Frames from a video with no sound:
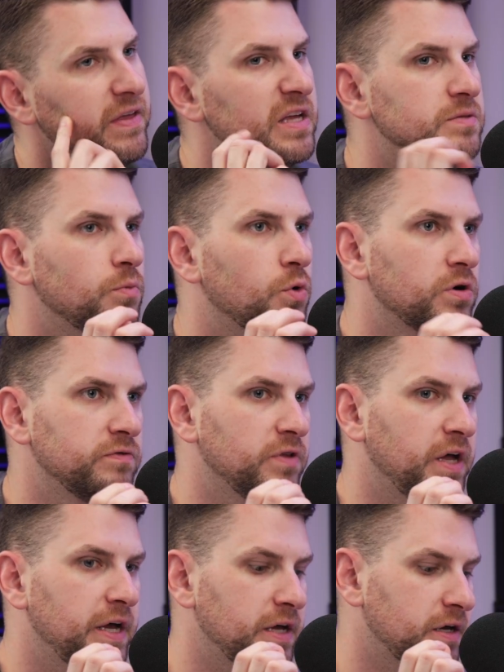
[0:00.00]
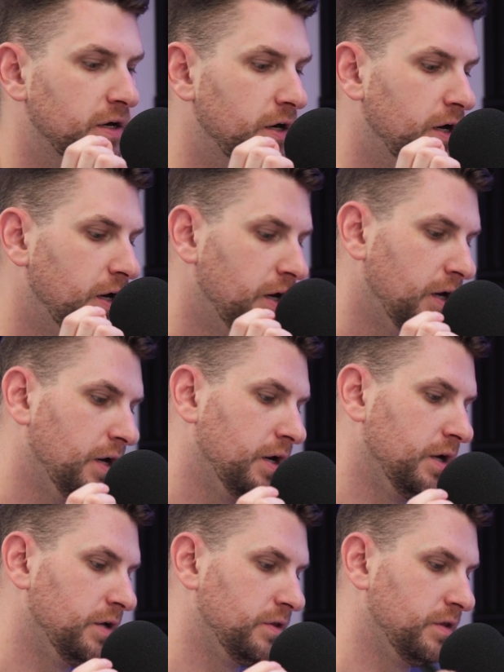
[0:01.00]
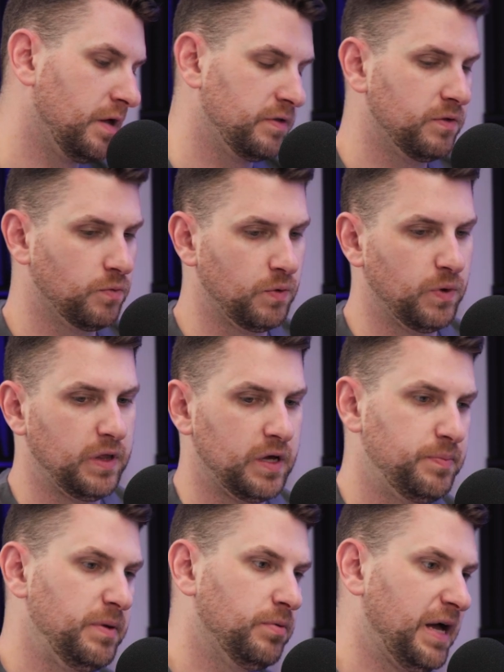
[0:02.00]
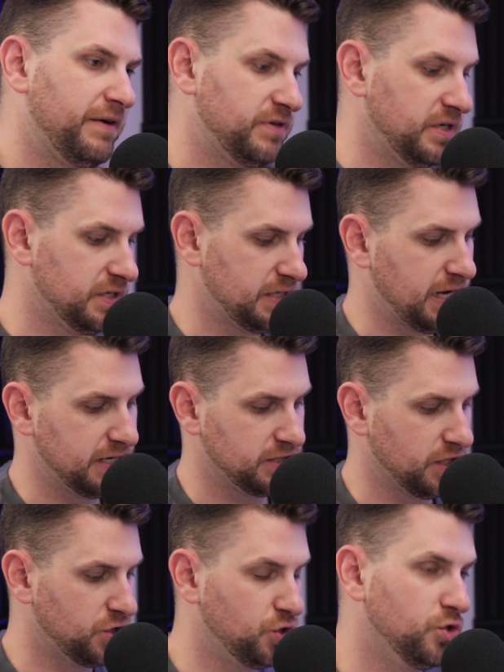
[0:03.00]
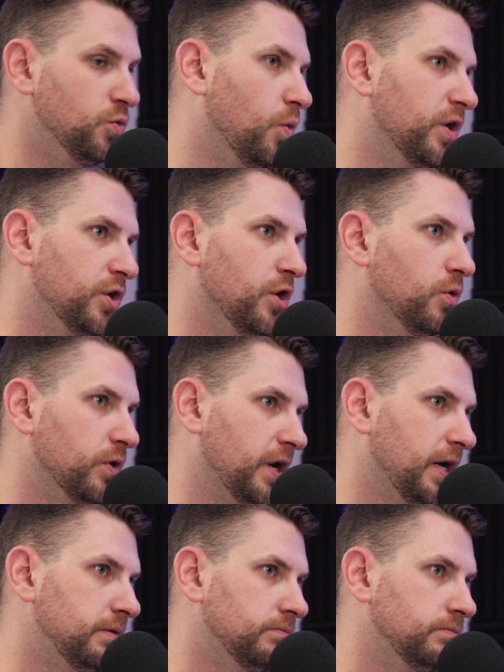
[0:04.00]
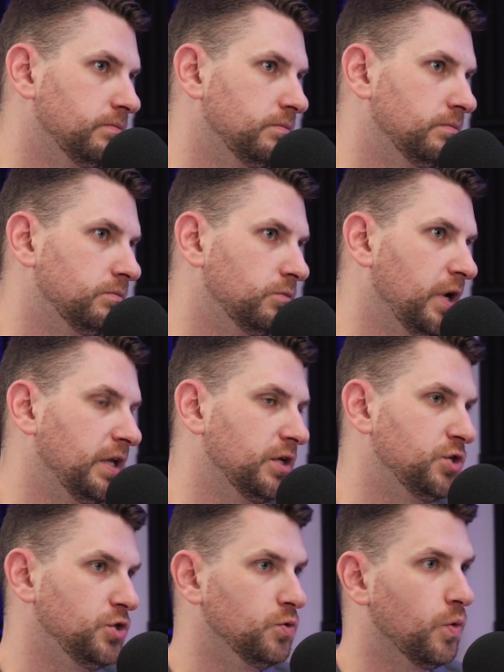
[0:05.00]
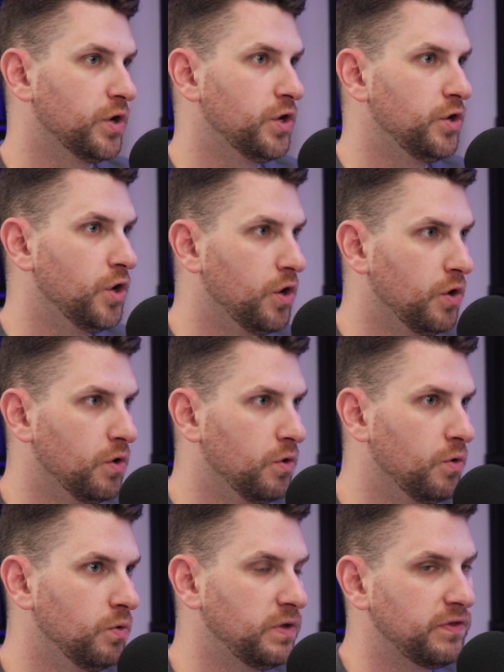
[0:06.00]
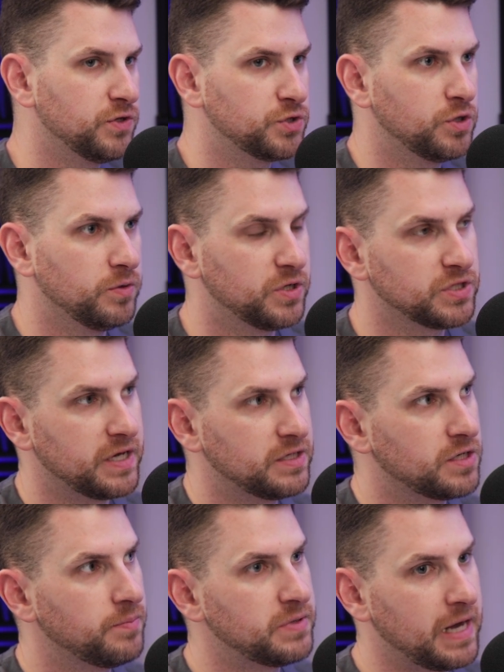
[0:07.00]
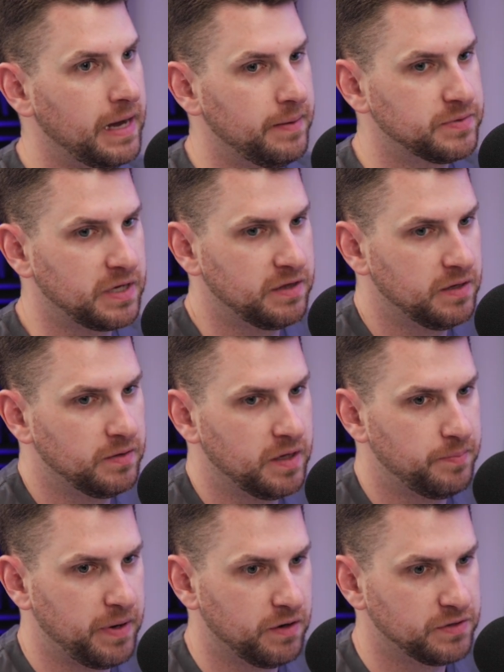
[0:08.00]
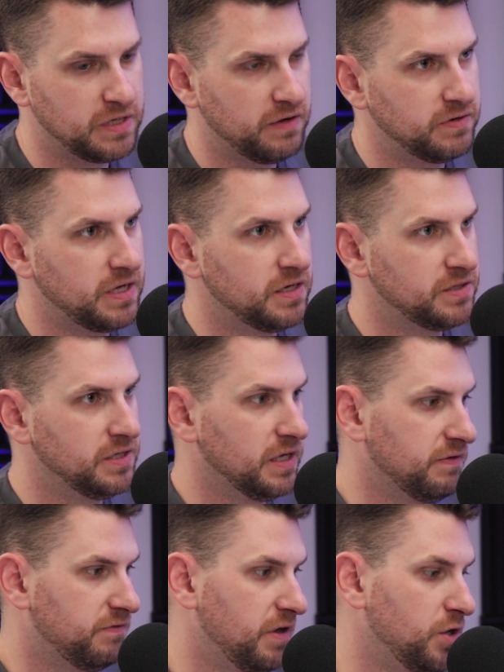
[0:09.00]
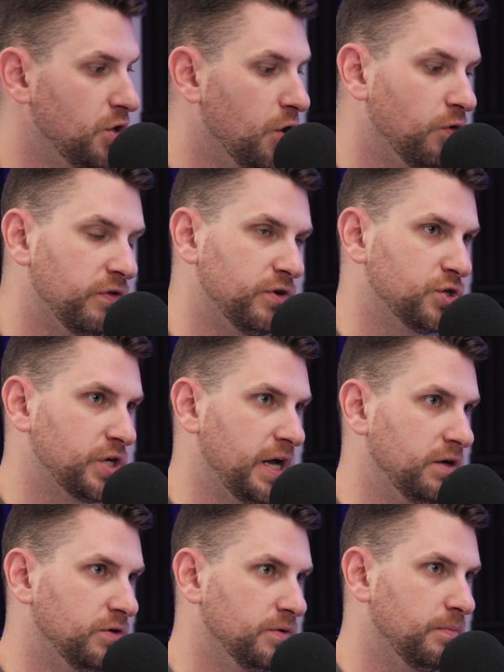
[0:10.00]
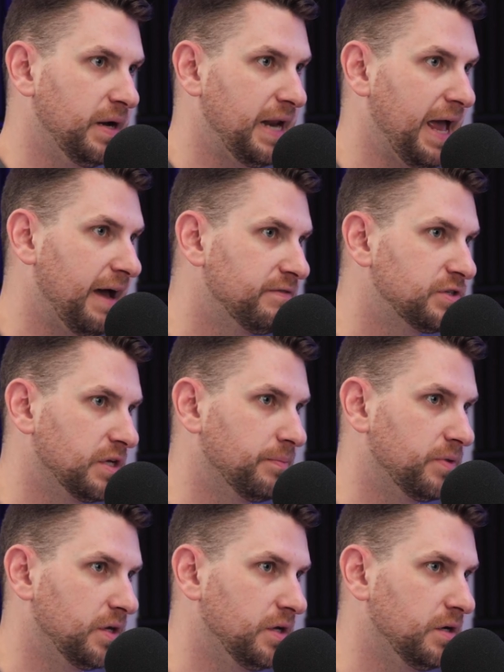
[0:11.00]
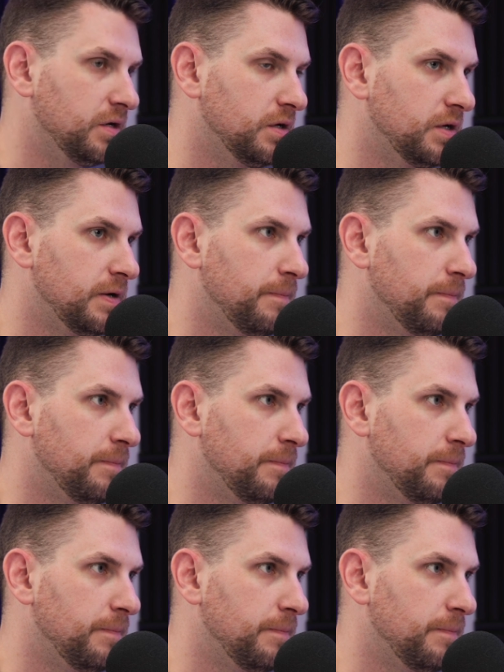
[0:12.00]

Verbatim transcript: think it's more of like, I think where like people have to decide is like, do you want to know or not? Right. Like, do you want to know that this could, because like sometimes I think like parents have a tendency, like if they know that their child might have something,